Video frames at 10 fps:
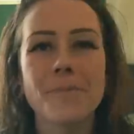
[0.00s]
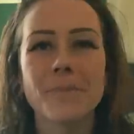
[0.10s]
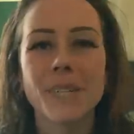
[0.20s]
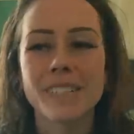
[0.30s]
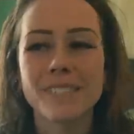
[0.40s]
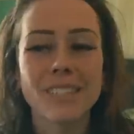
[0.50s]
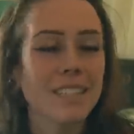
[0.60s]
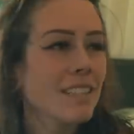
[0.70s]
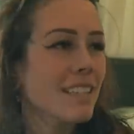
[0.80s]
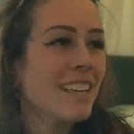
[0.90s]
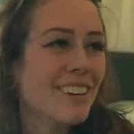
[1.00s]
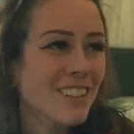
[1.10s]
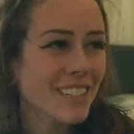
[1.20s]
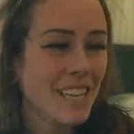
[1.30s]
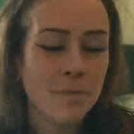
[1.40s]
But I like how
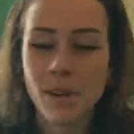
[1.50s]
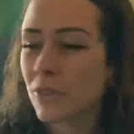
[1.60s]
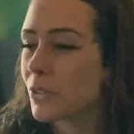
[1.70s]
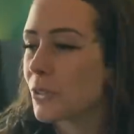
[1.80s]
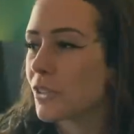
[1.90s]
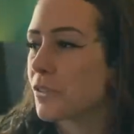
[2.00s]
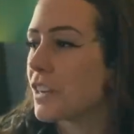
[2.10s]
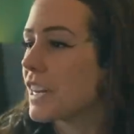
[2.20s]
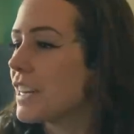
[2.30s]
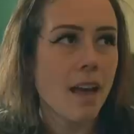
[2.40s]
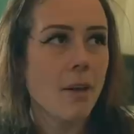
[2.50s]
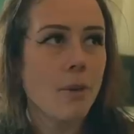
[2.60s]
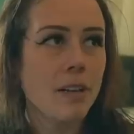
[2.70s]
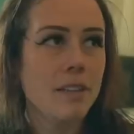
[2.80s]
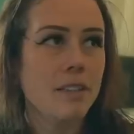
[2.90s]
it came out, so it's fine. I
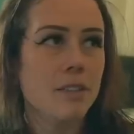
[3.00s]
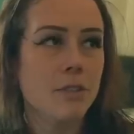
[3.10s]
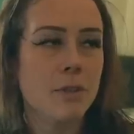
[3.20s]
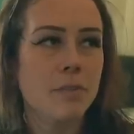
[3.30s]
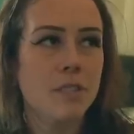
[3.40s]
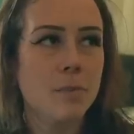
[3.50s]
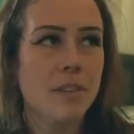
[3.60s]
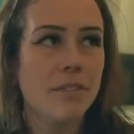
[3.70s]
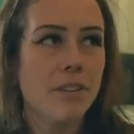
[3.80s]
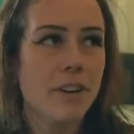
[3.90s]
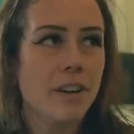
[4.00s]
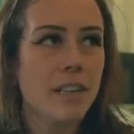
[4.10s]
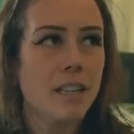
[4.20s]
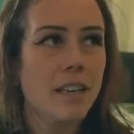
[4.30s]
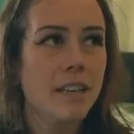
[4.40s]
wanted this room to be very
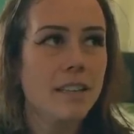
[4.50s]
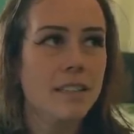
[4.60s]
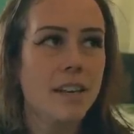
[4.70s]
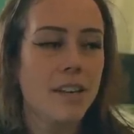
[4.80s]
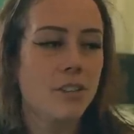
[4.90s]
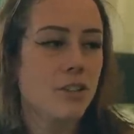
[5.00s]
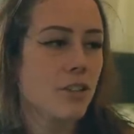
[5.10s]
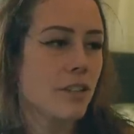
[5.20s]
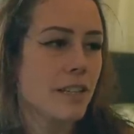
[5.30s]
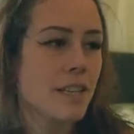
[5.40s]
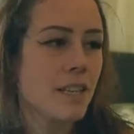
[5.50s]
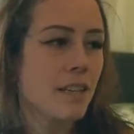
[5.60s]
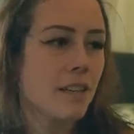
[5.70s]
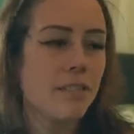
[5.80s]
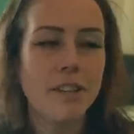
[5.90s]
like nature-y,
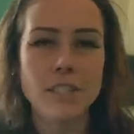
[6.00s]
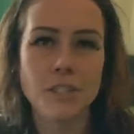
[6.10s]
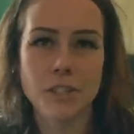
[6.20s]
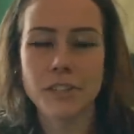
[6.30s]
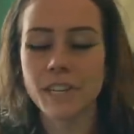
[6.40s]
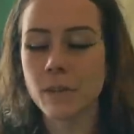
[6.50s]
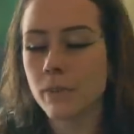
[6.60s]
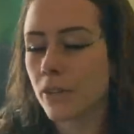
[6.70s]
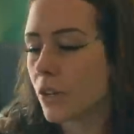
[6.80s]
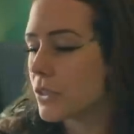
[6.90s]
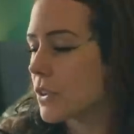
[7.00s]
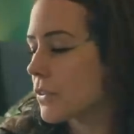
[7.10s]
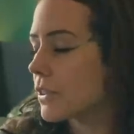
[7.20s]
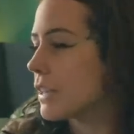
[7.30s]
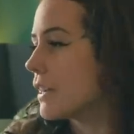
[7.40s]
adventure-y, but also
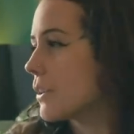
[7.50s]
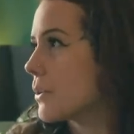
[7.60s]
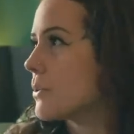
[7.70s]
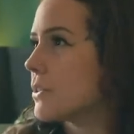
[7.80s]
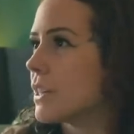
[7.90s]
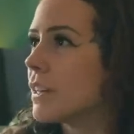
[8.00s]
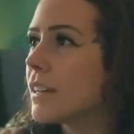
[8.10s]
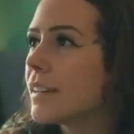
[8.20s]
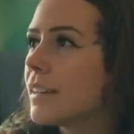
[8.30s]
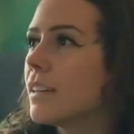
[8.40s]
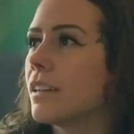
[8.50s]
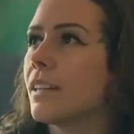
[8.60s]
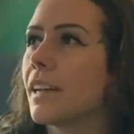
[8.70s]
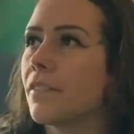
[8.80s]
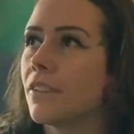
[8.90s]
really cozy, and
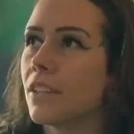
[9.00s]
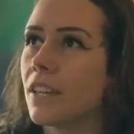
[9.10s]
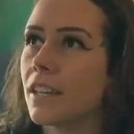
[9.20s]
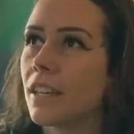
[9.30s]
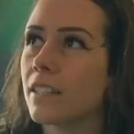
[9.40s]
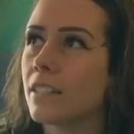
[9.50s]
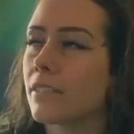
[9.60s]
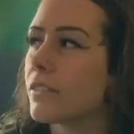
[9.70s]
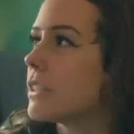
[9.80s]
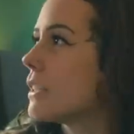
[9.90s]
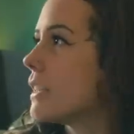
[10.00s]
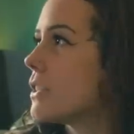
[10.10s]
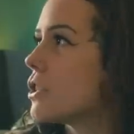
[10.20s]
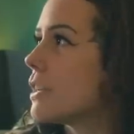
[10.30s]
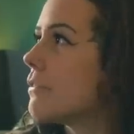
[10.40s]
I feel like I definitely
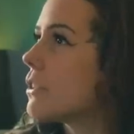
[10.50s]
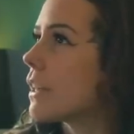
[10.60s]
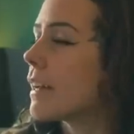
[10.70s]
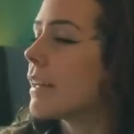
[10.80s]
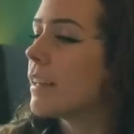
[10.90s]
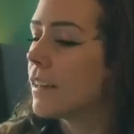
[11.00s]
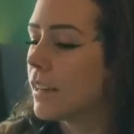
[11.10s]
achieved that